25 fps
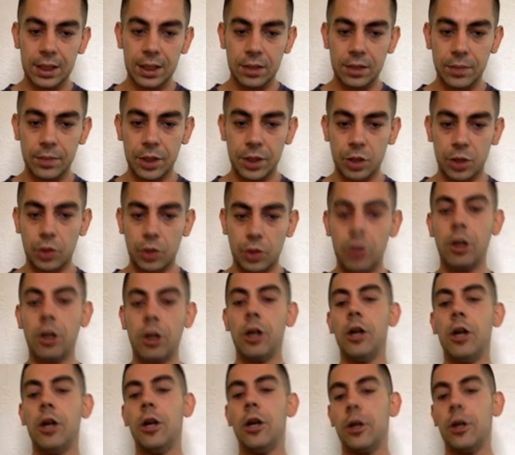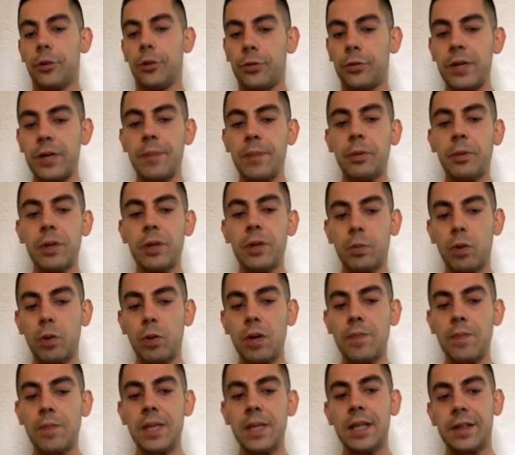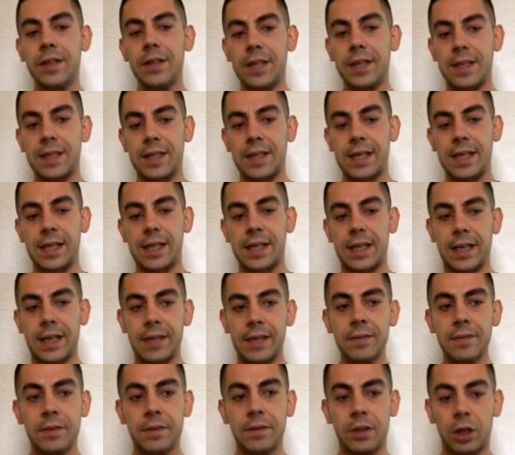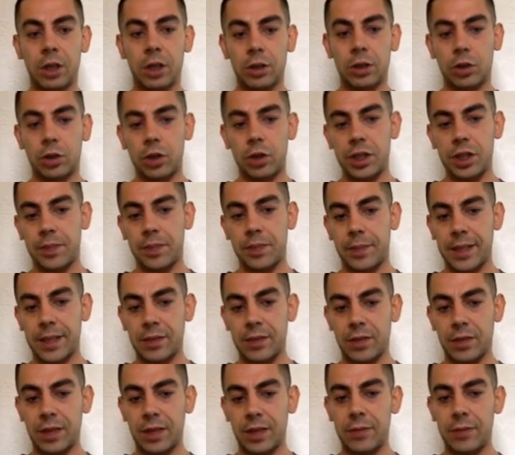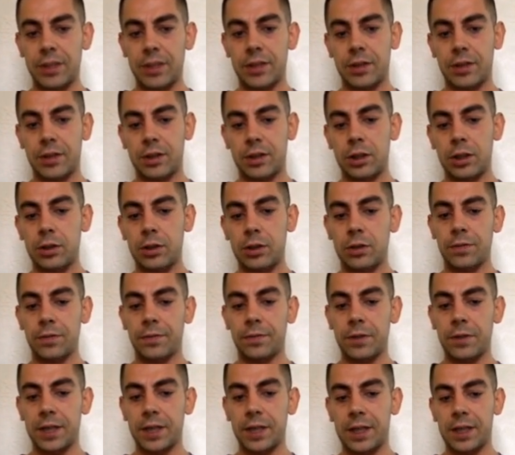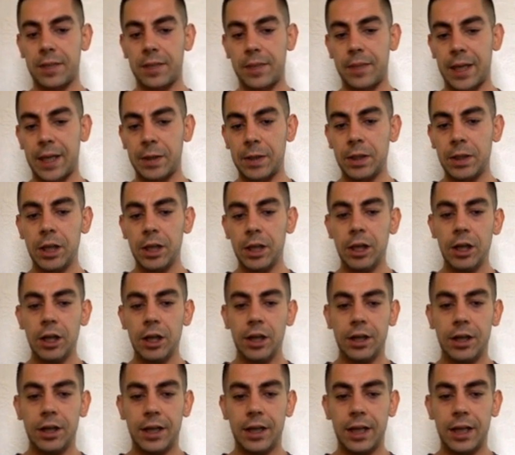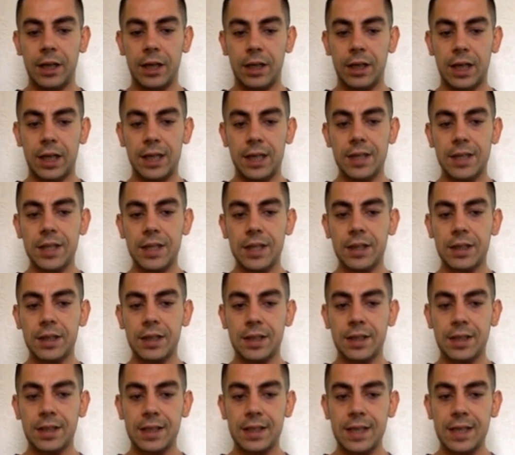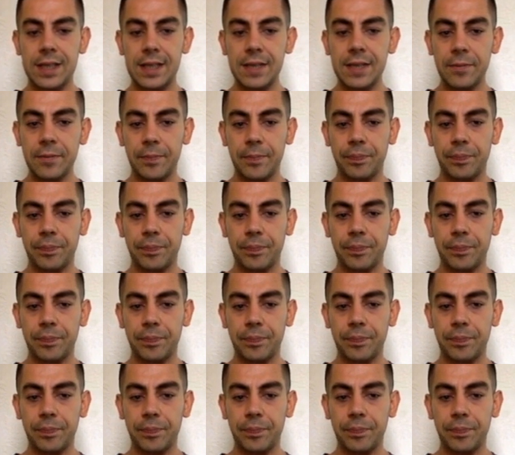sure. 3.1 million it's saying here on Crunchbase, right, which is the total funding amount. Now, as you can see,